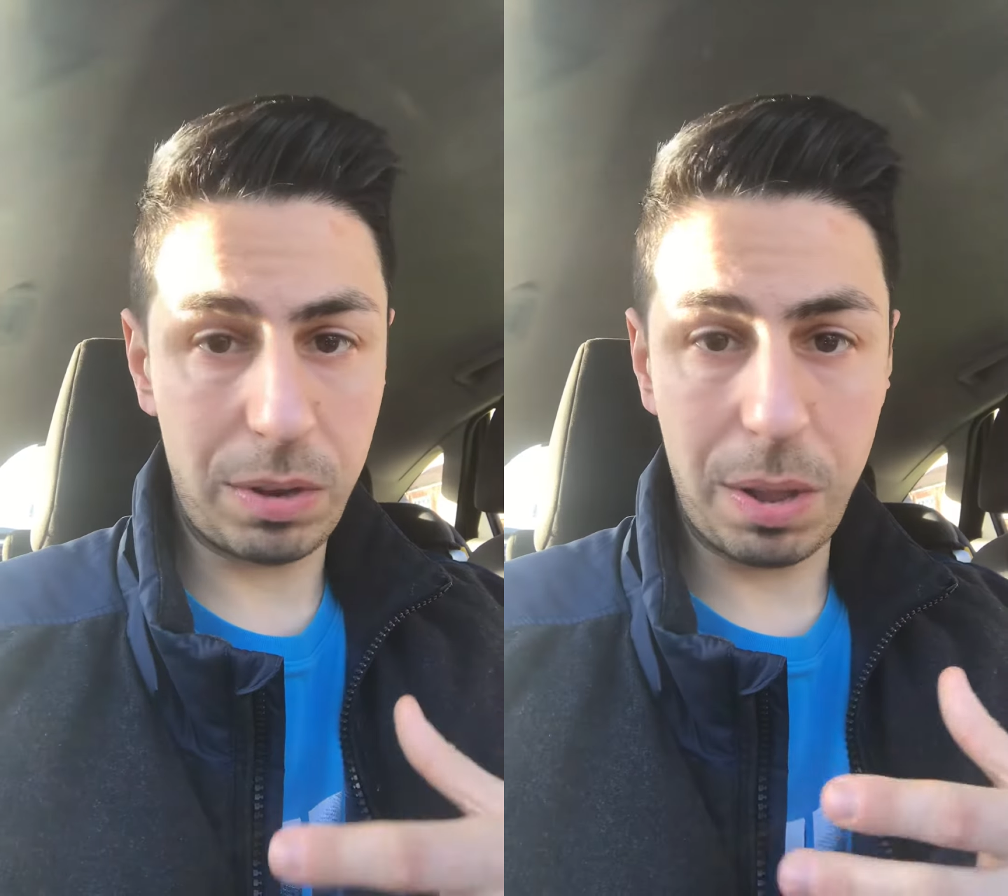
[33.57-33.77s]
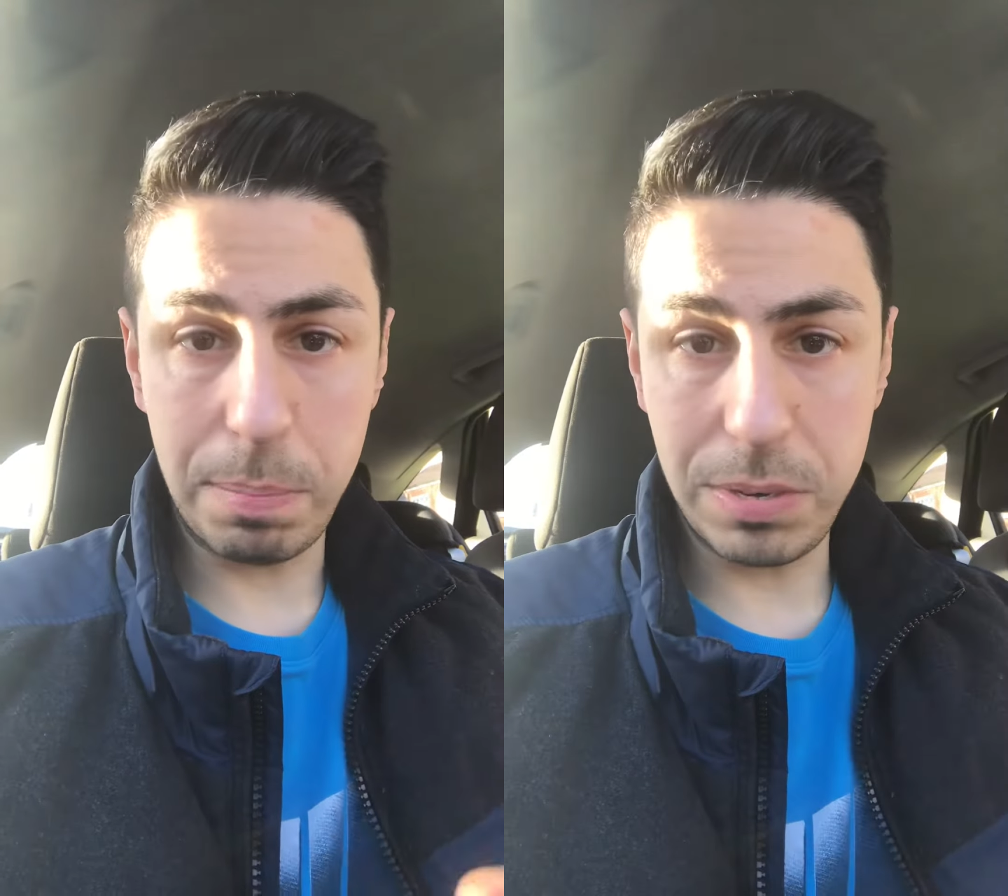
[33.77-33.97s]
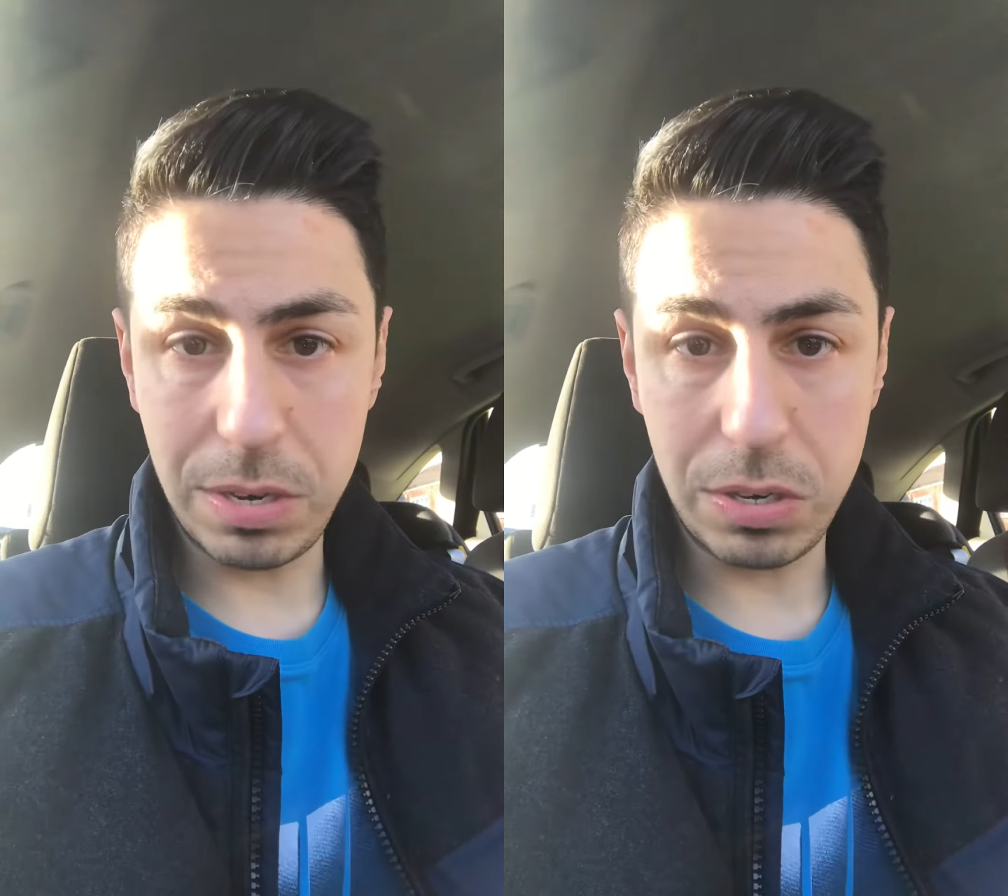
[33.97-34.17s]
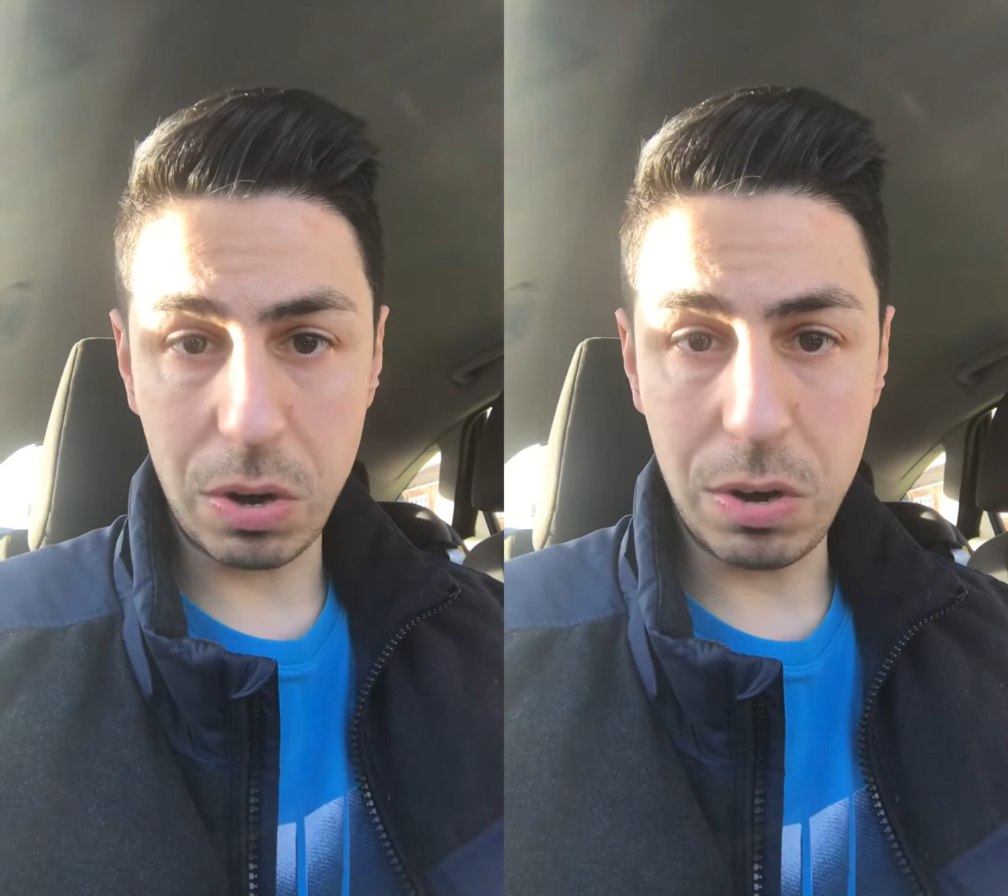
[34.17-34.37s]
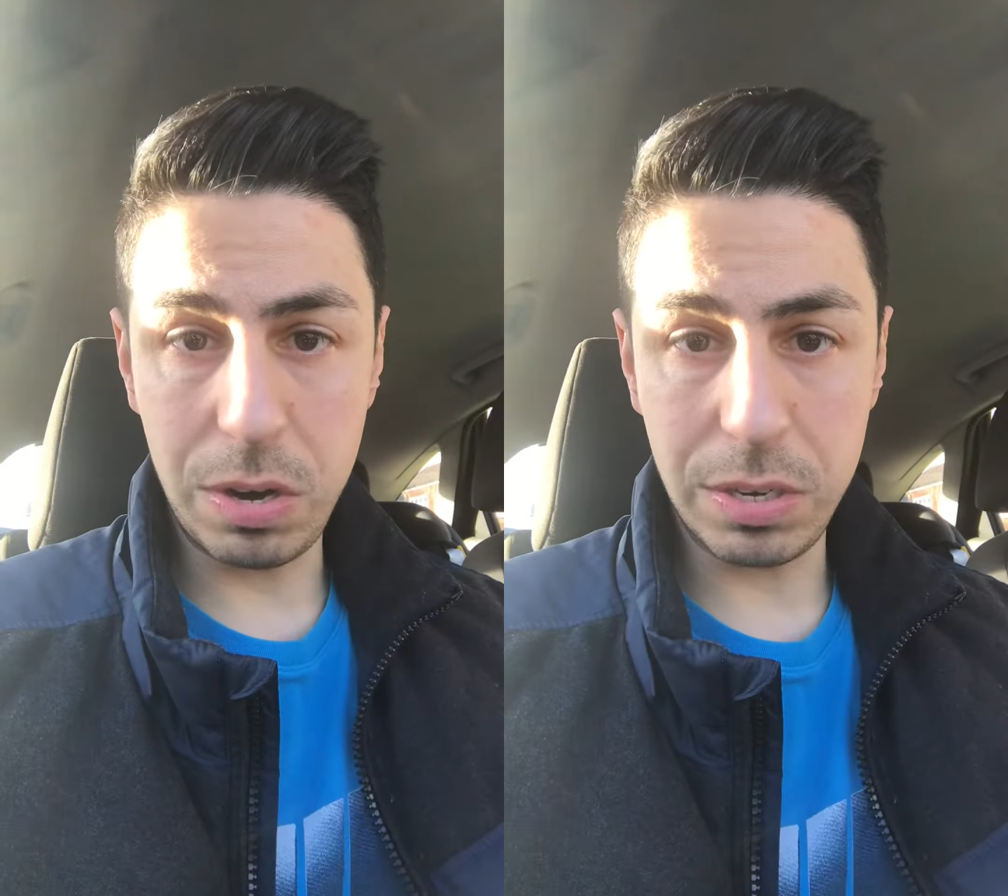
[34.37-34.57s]
a business
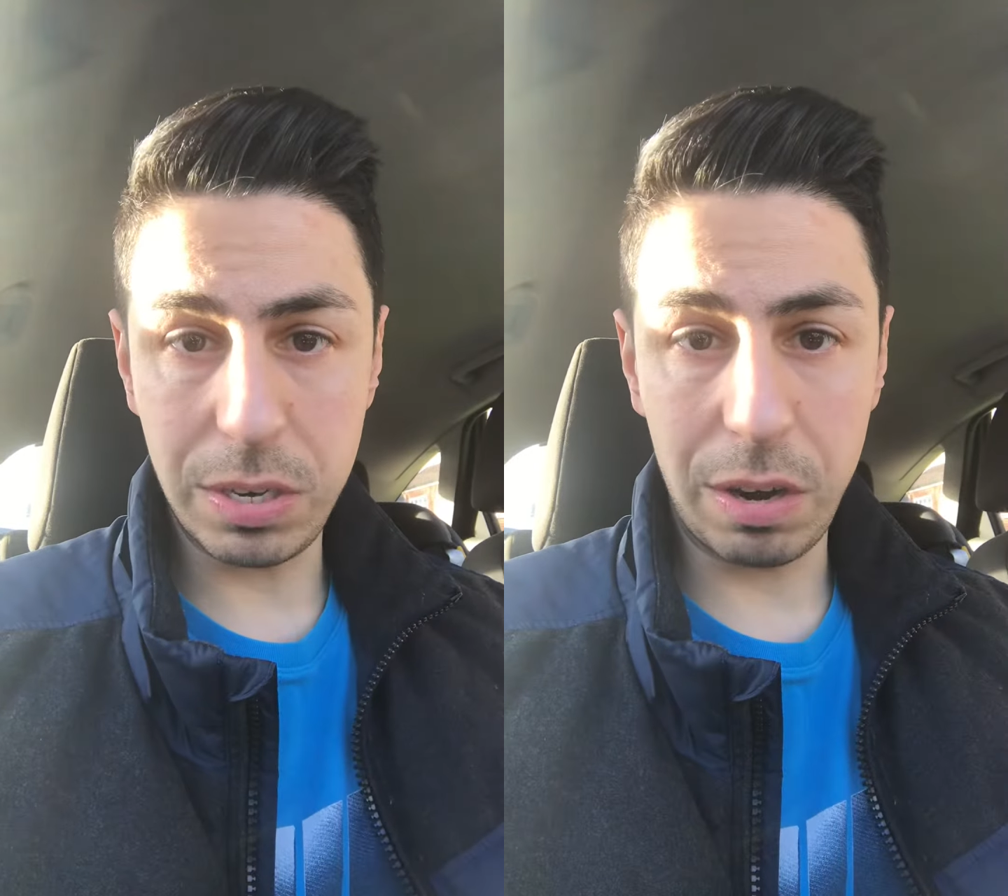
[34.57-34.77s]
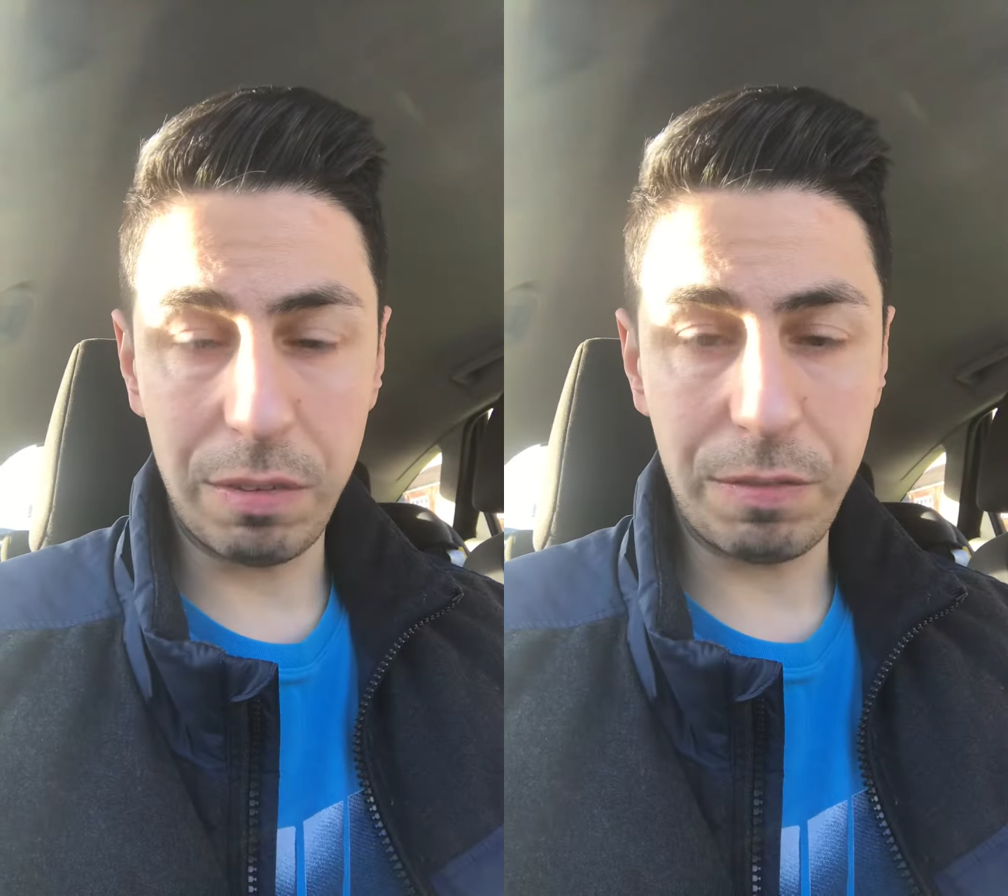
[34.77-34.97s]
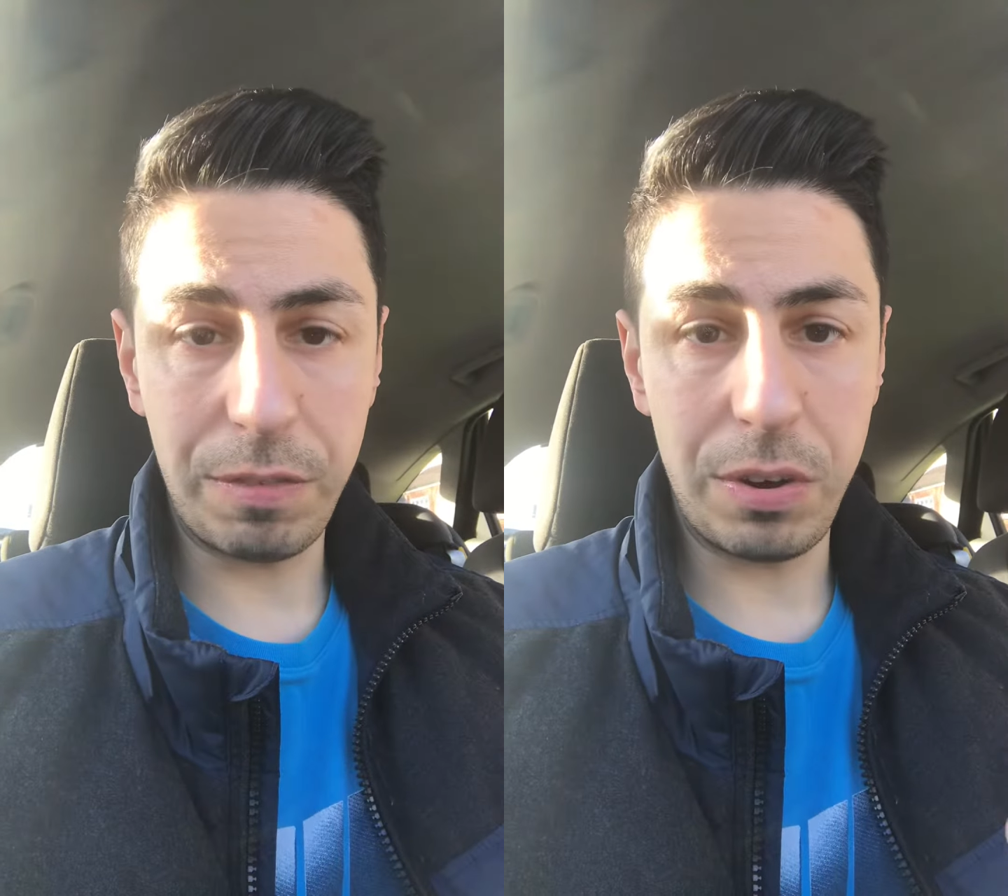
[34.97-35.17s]
owner yourself,